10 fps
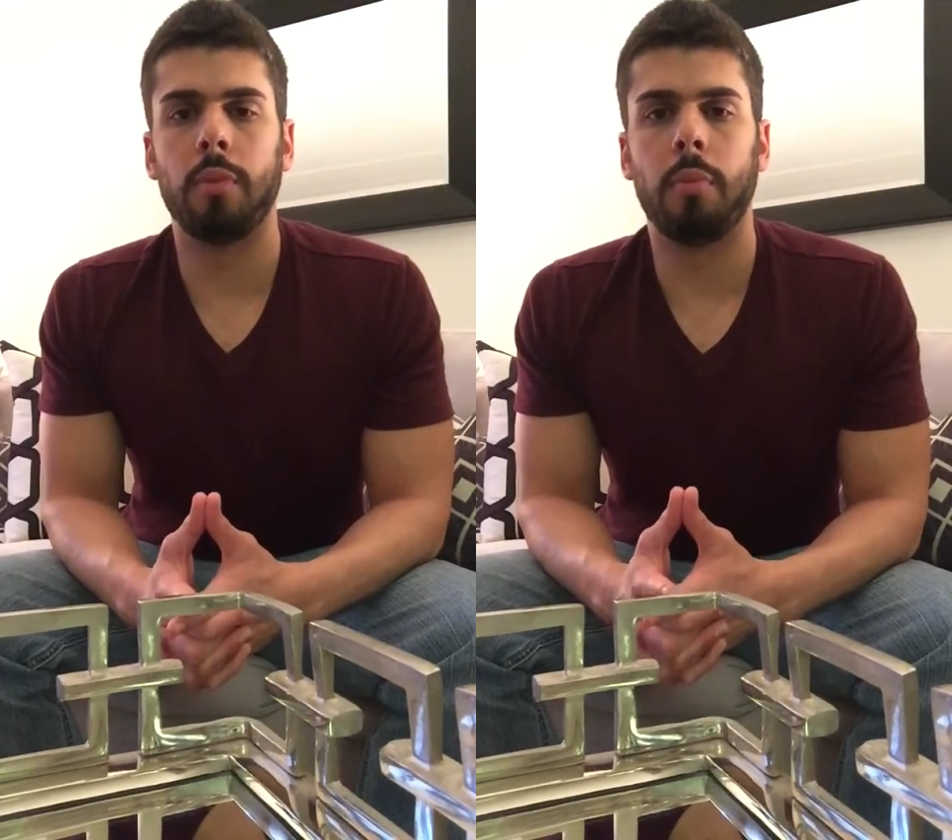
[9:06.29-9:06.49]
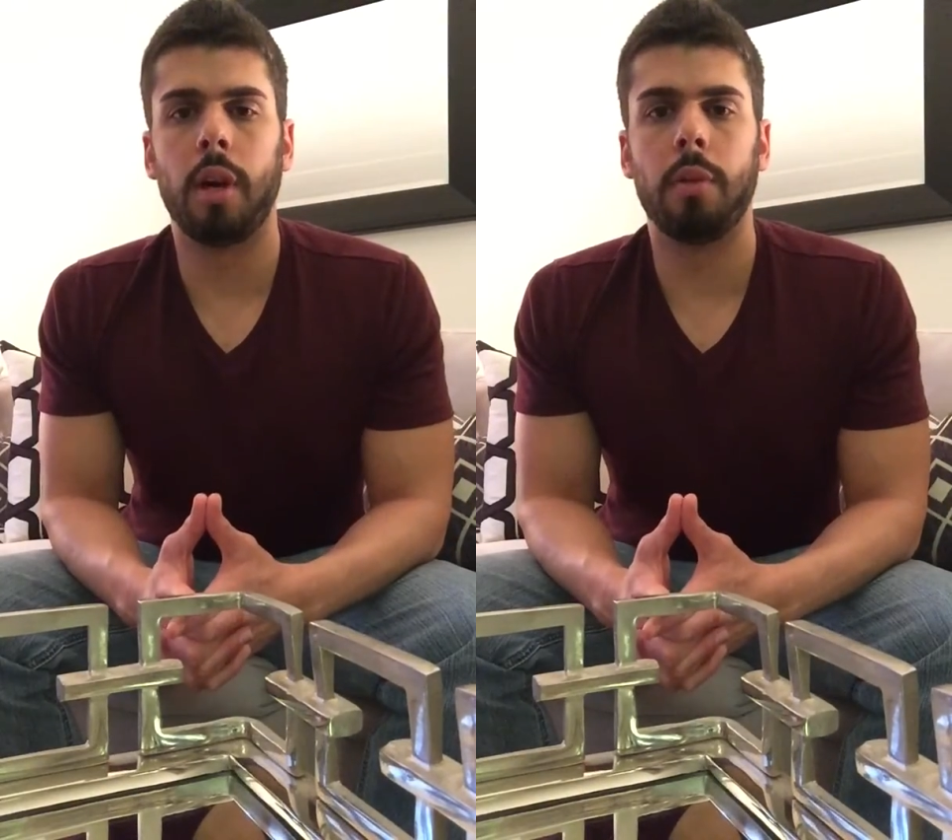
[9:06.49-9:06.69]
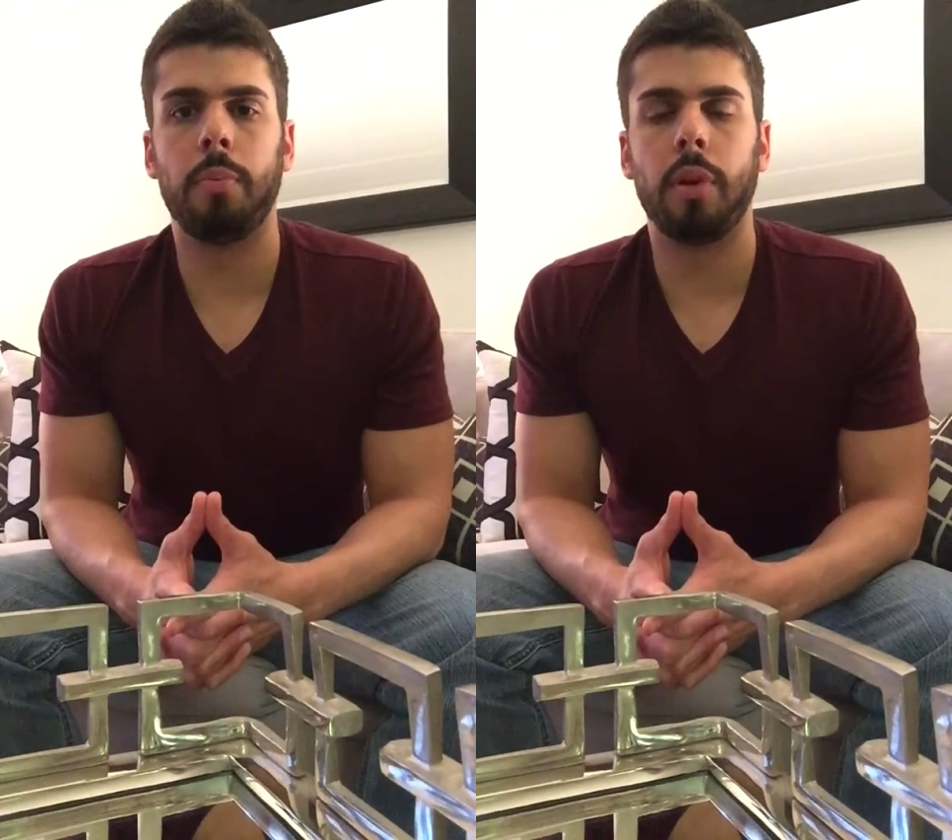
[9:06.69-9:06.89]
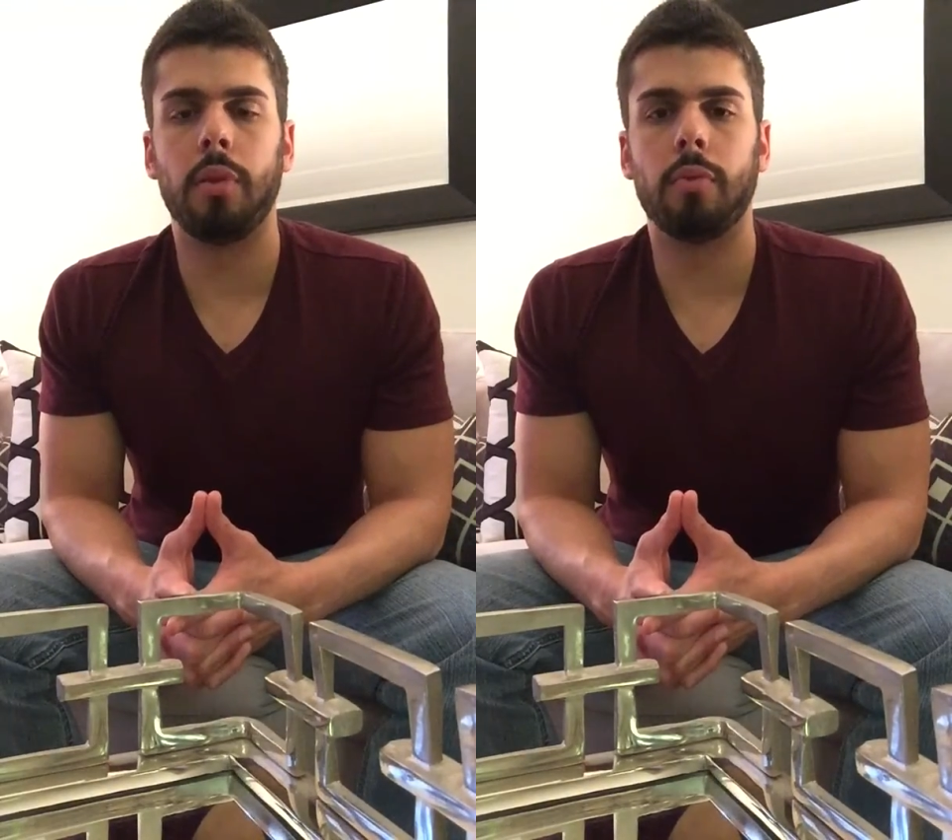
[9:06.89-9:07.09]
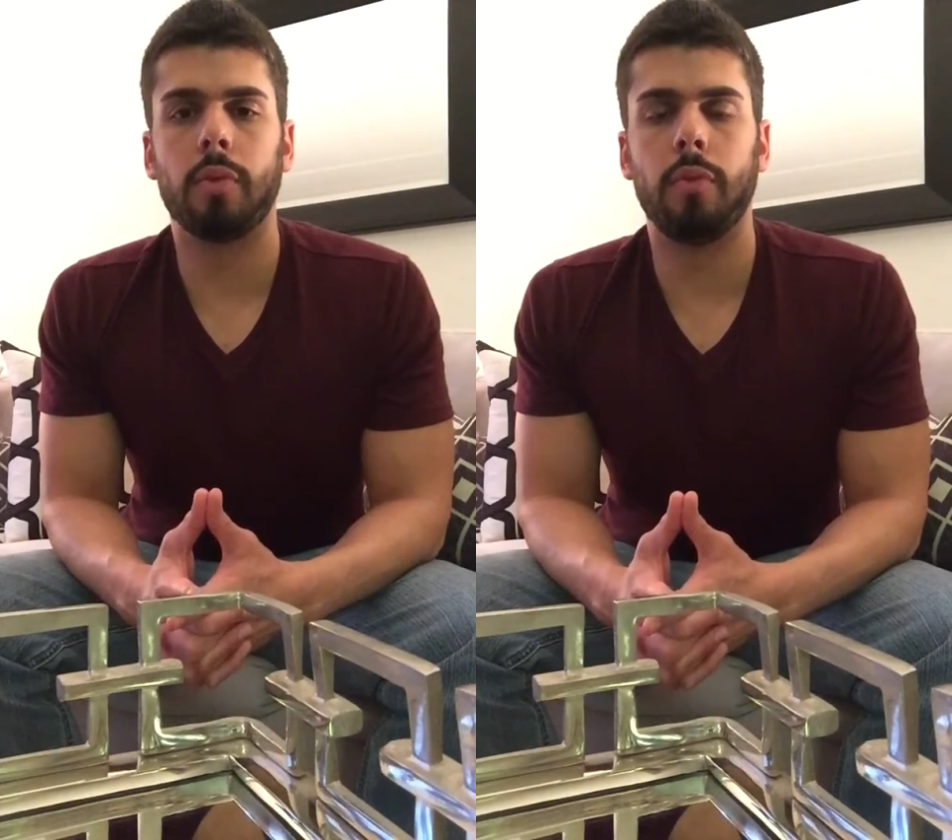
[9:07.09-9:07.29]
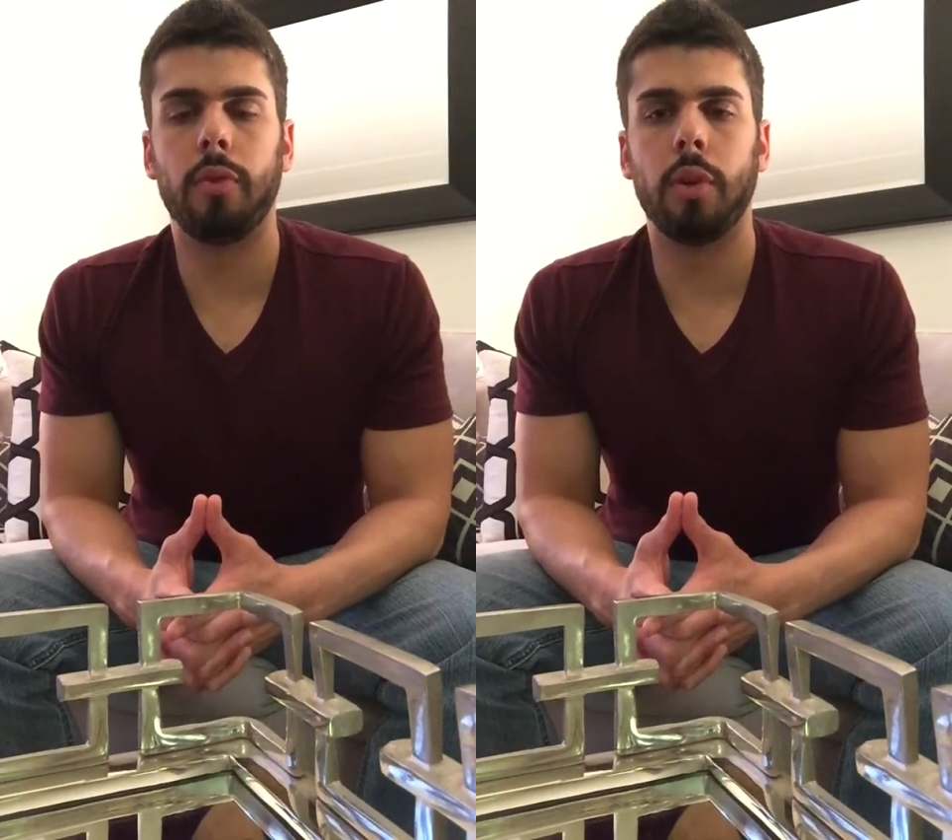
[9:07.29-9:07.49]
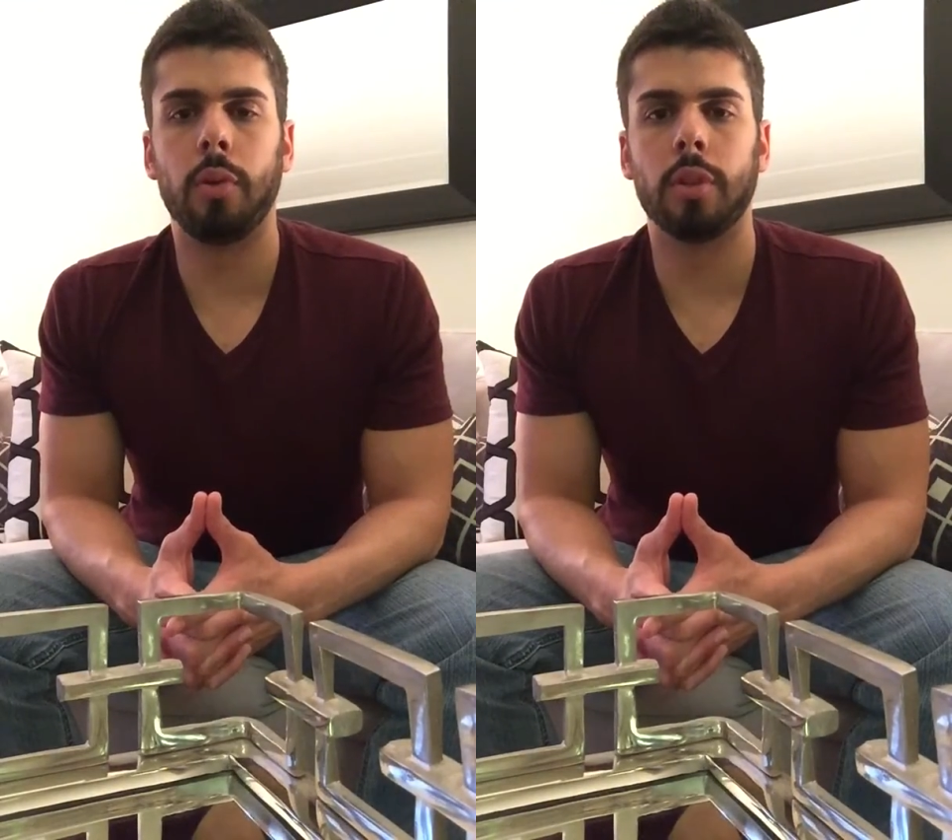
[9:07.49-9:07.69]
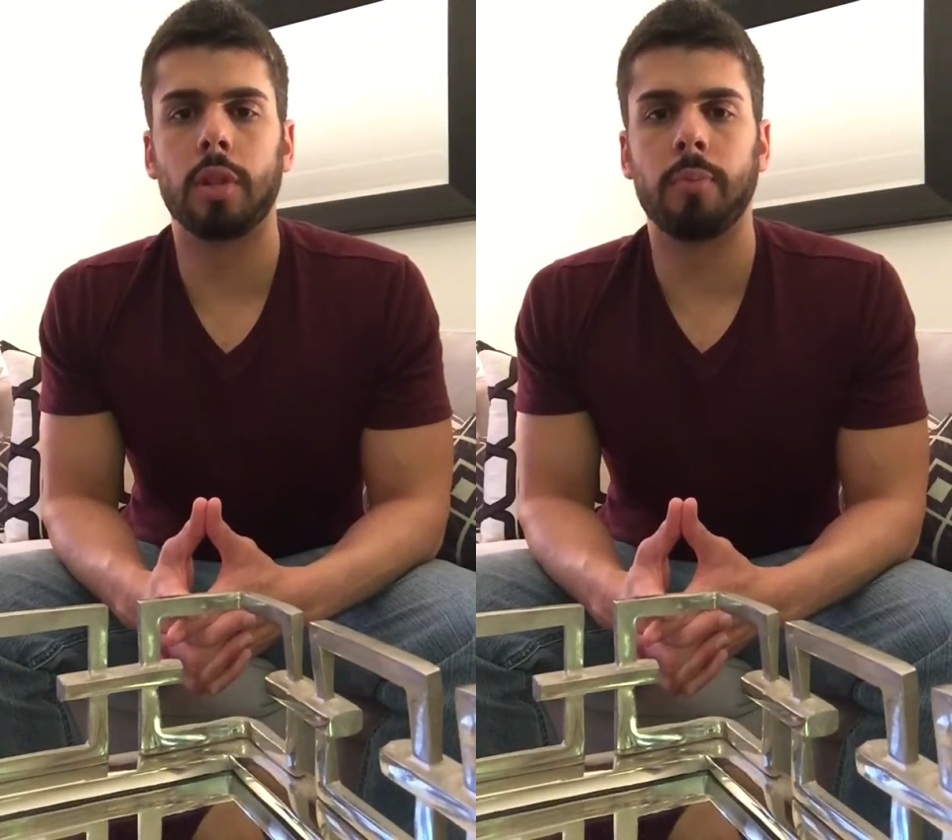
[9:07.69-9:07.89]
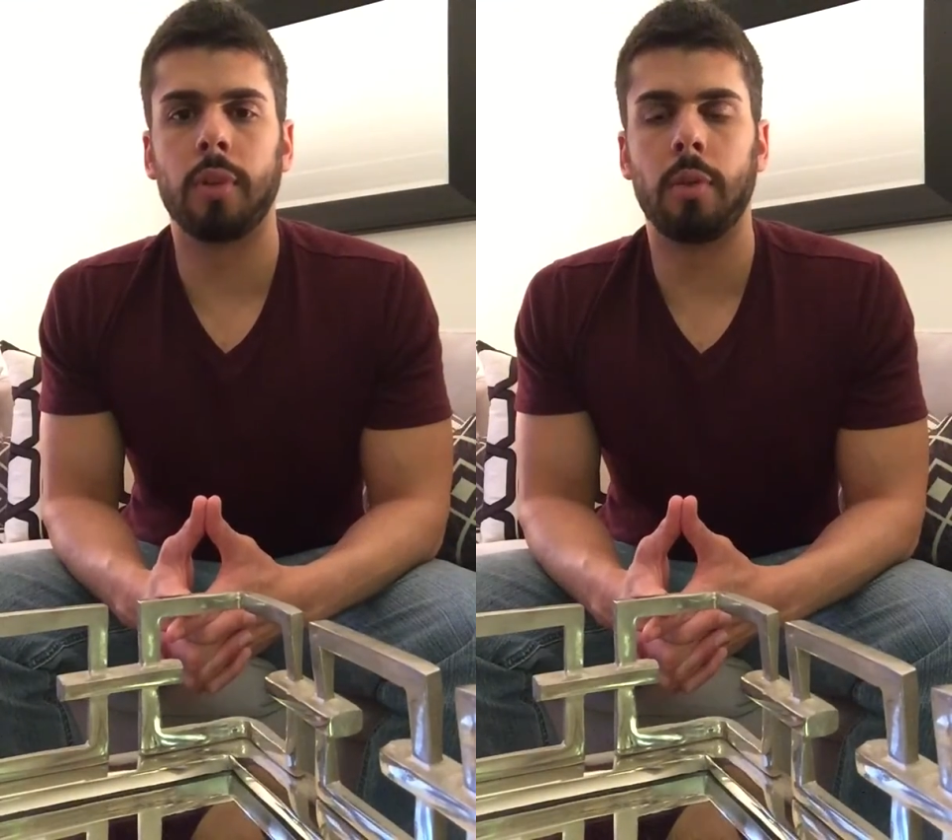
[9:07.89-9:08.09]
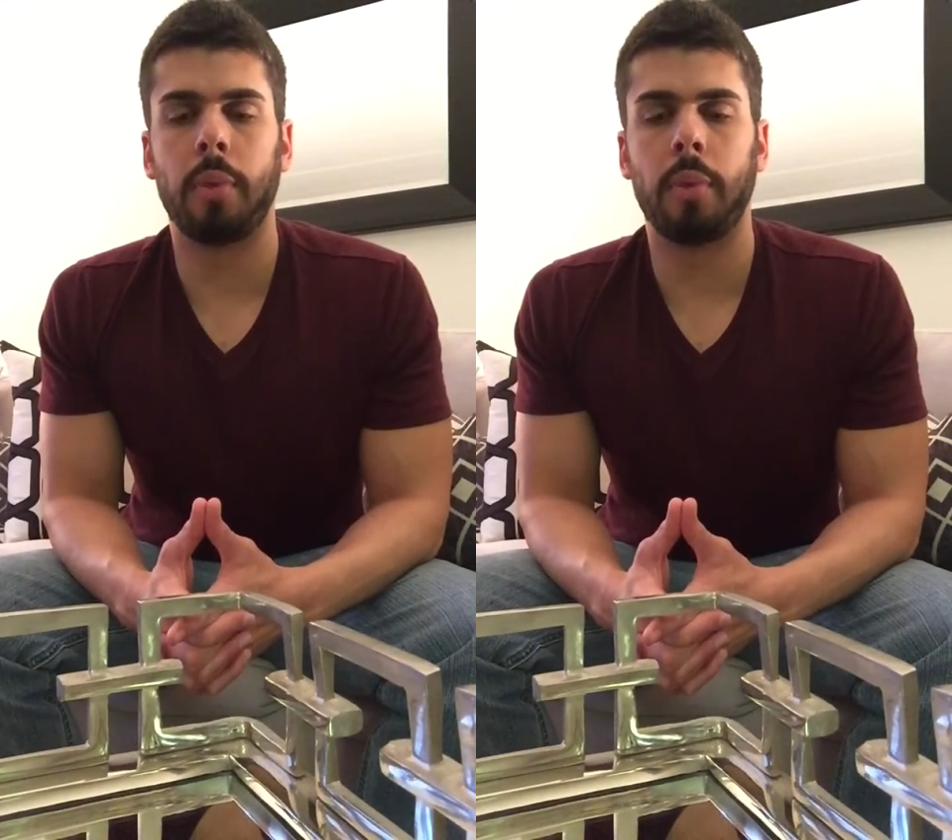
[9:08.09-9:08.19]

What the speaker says: you might have been reviewing something